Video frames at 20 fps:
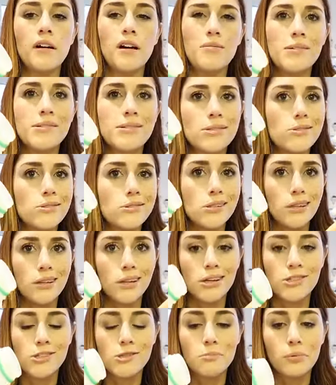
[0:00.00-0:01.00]
I'm just using
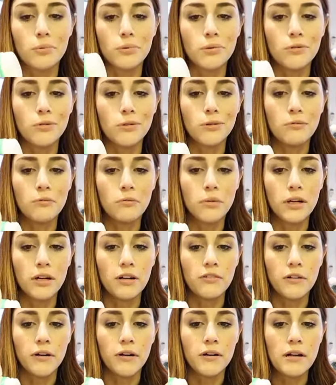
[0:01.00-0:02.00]
like a spoon,
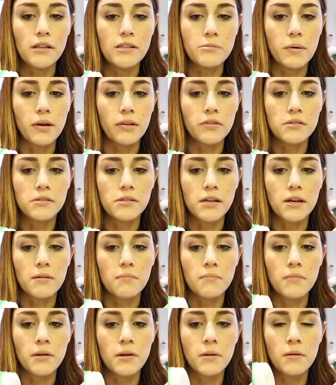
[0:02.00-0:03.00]
whatever, it's about the same.